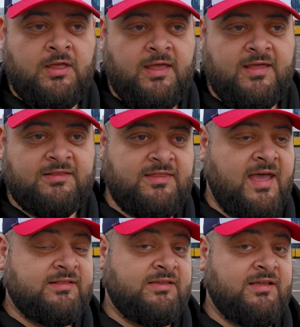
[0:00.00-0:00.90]
And
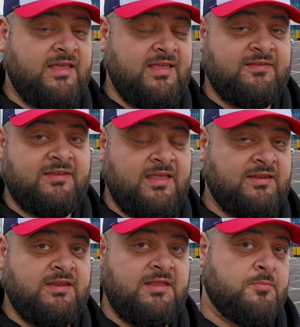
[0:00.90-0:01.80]
that is
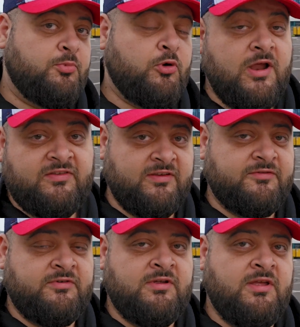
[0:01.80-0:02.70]
an
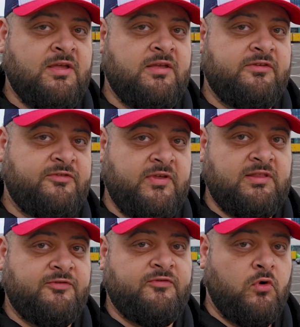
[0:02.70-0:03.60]
impressive feat
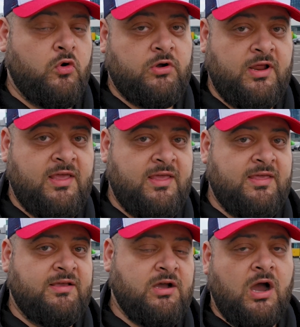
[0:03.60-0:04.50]
for a
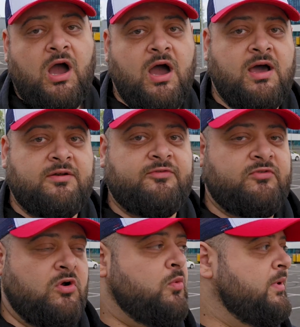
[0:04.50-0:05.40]
car
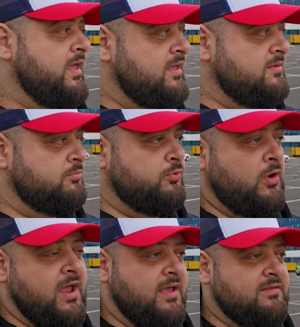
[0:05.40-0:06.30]
from a
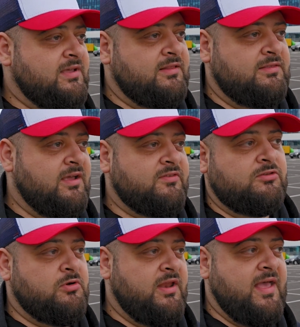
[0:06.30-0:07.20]
brand that doesn't
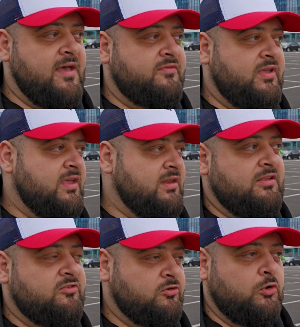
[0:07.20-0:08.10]
really have any
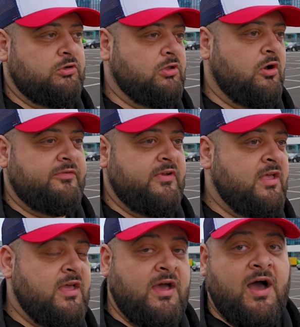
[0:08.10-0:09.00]
sort of
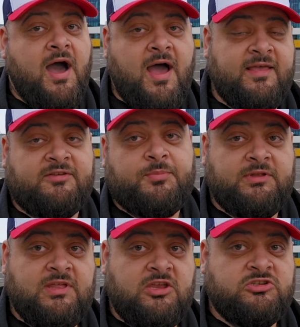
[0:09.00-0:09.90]
high
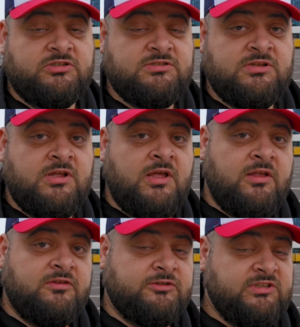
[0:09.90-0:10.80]
expectations.
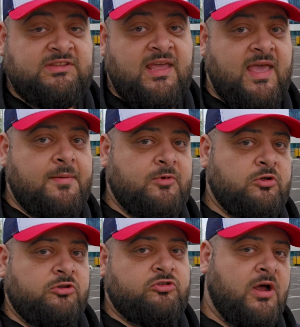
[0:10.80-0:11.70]
So today I'm gonna
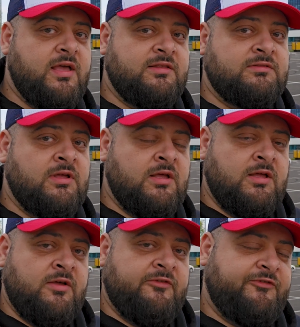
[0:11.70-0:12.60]
try and
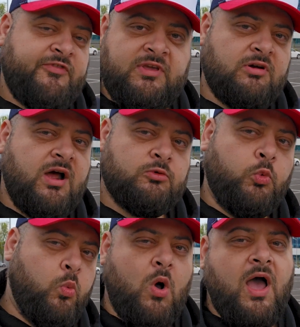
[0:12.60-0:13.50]
figure out
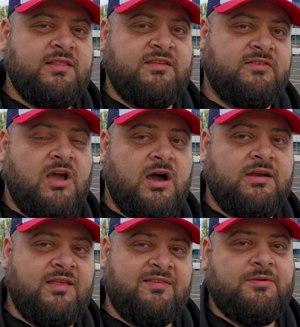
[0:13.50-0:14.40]
why this car
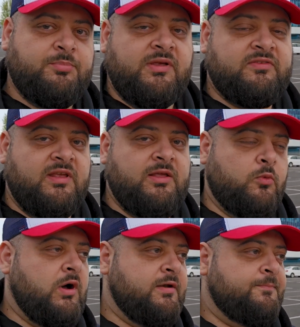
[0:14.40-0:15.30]
is the best-selling
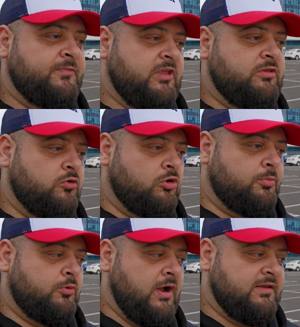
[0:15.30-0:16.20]
one in Europe
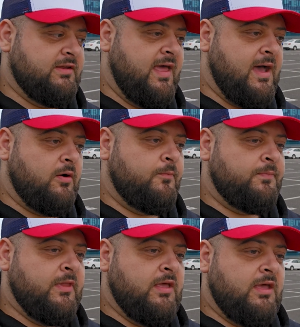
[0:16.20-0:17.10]
right now,
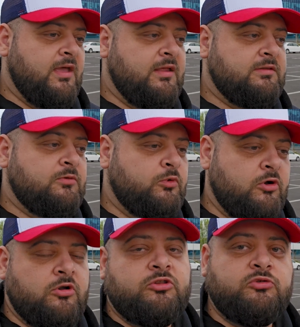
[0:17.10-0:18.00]
and we're
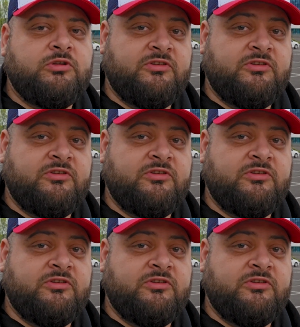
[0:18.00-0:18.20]
gonna do this